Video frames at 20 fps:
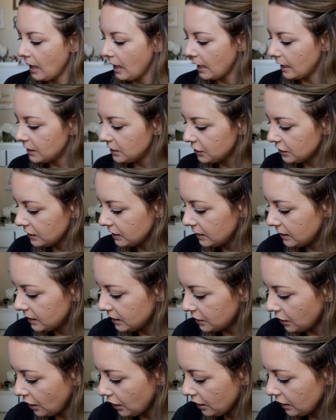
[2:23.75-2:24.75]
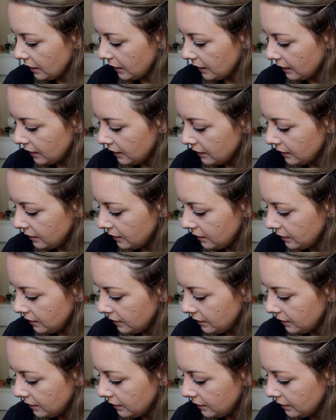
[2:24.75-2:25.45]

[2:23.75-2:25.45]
and just start in